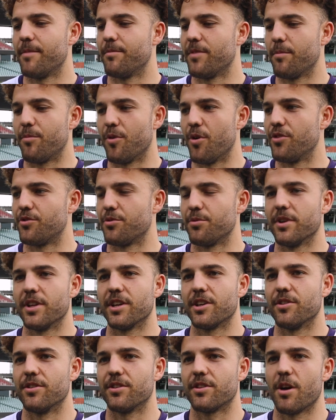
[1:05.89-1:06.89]
the boys were
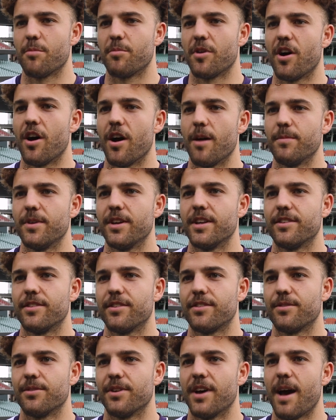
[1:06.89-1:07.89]
really good, got behind me, and
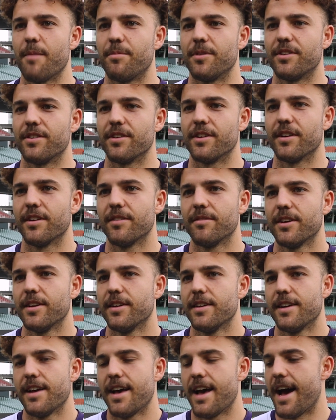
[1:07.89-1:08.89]
just were happy
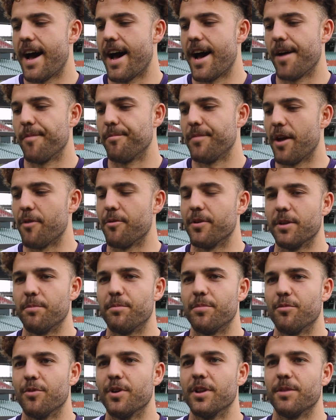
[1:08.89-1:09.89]
to
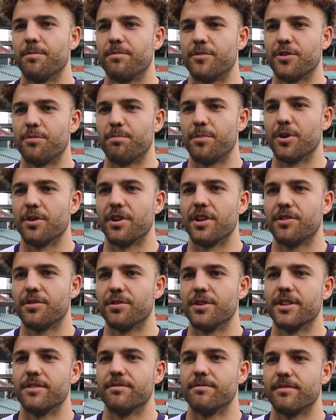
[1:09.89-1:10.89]
really just build
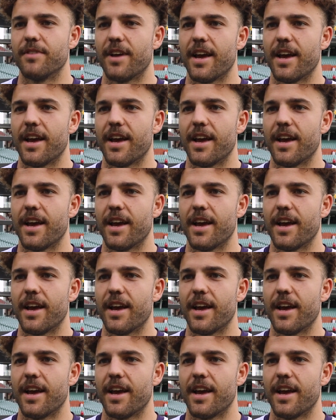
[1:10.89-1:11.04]
into it,